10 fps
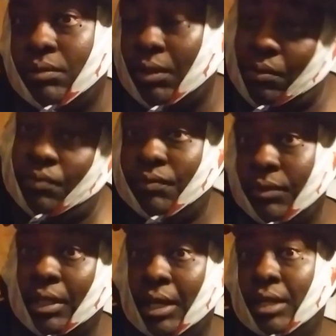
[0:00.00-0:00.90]
So,
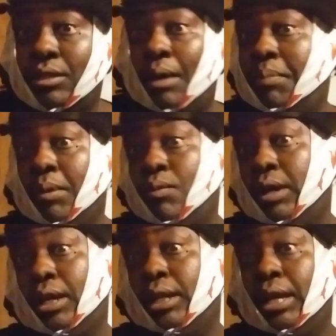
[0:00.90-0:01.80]
some people
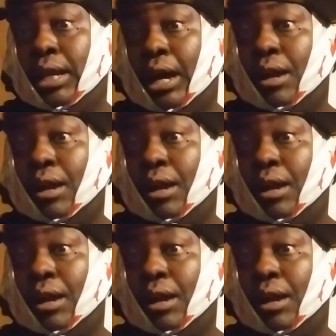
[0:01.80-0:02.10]
went clean